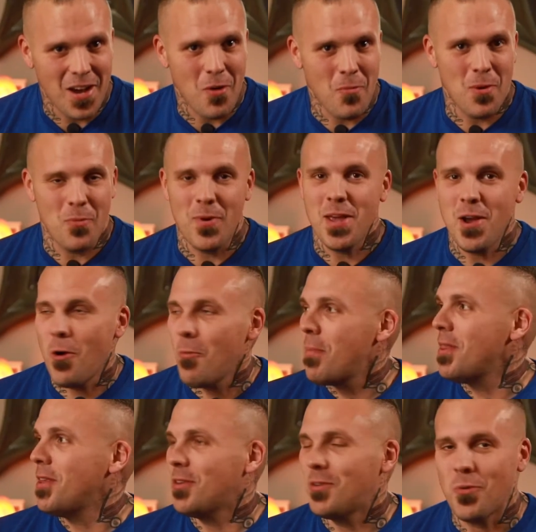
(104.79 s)
When we
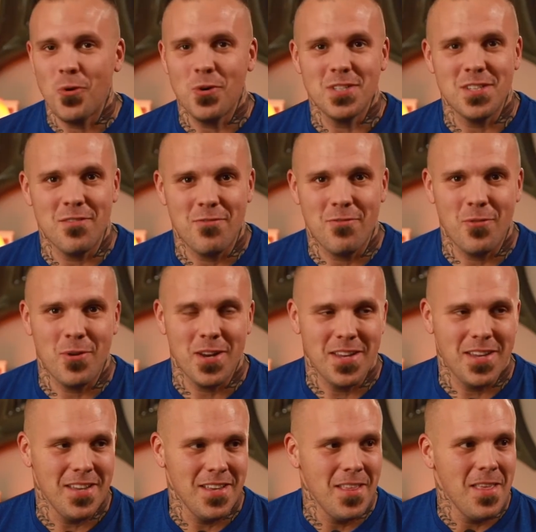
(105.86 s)
opened the doors at
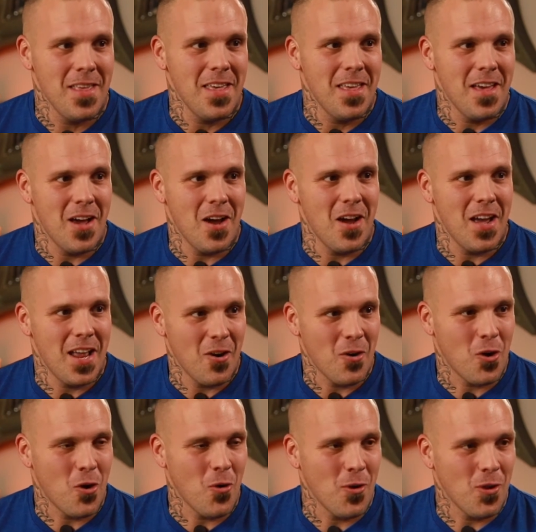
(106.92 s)
Free at our
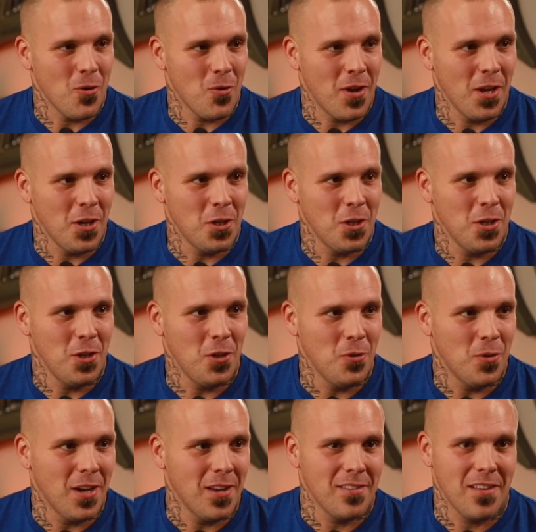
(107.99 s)
current location, you
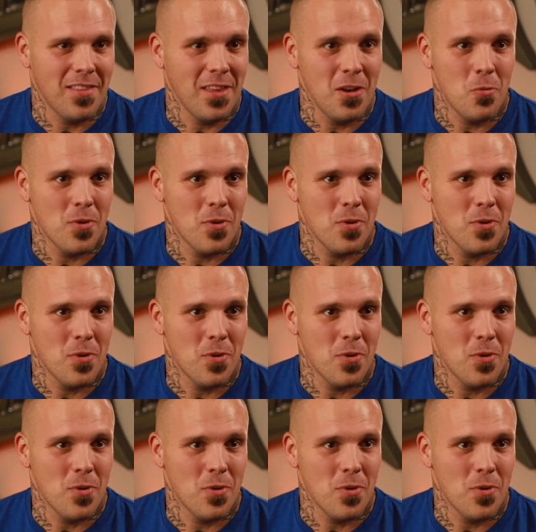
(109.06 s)
guys, I think,